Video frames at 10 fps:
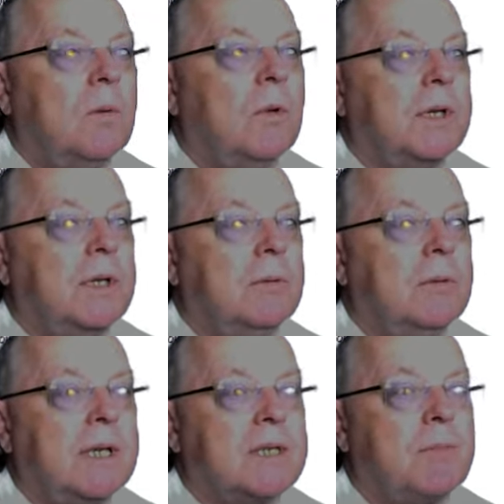what you
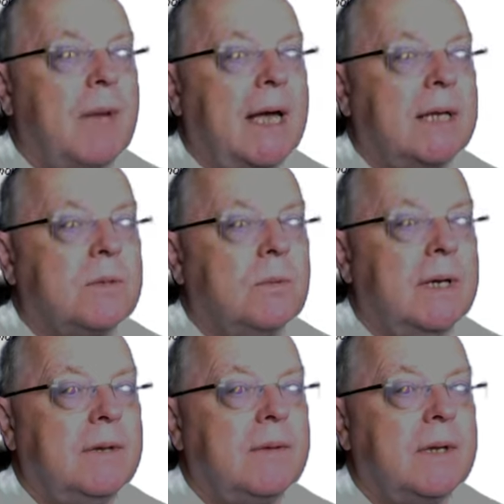would expect
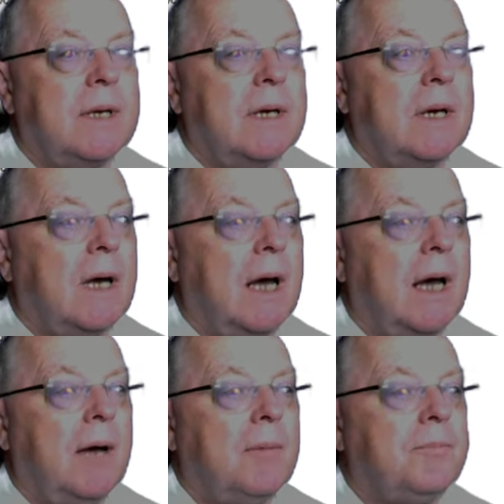with, what